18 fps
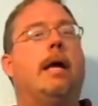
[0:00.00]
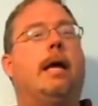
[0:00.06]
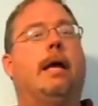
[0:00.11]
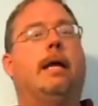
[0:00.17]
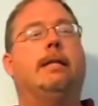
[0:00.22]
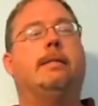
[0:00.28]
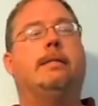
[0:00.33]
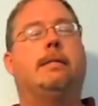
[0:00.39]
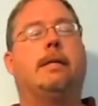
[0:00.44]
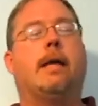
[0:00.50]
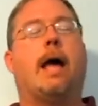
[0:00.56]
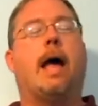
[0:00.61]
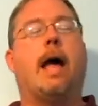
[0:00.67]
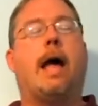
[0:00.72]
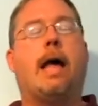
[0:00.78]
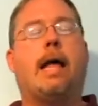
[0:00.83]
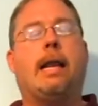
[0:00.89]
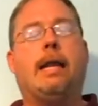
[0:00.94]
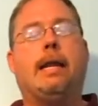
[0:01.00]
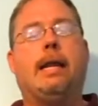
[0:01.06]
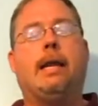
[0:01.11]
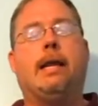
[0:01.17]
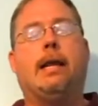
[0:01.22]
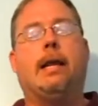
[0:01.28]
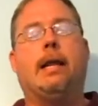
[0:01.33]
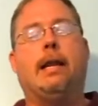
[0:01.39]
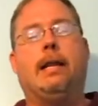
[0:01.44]
it's
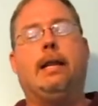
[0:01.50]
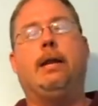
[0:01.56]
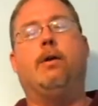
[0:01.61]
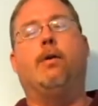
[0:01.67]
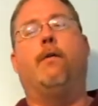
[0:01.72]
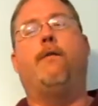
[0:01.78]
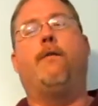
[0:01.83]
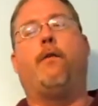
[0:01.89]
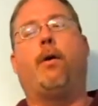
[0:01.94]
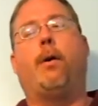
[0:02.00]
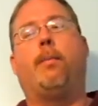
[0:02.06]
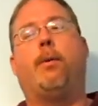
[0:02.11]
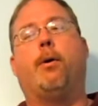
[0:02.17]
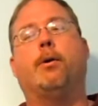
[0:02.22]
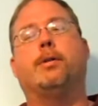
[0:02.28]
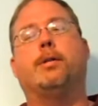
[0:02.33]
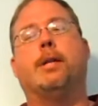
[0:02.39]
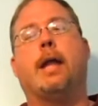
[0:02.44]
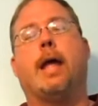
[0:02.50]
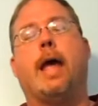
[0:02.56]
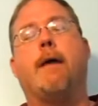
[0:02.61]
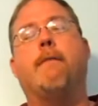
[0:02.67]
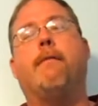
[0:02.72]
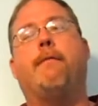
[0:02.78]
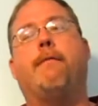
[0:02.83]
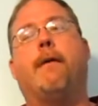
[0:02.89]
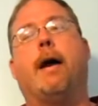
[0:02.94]
highly illegal for a person to
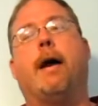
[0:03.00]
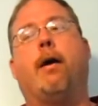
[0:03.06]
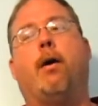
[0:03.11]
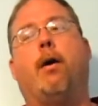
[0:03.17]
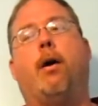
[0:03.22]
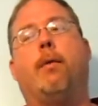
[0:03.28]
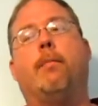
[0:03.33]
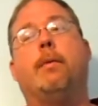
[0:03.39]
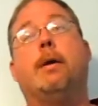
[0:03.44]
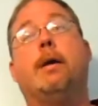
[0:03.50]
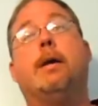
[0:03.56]
have a firearm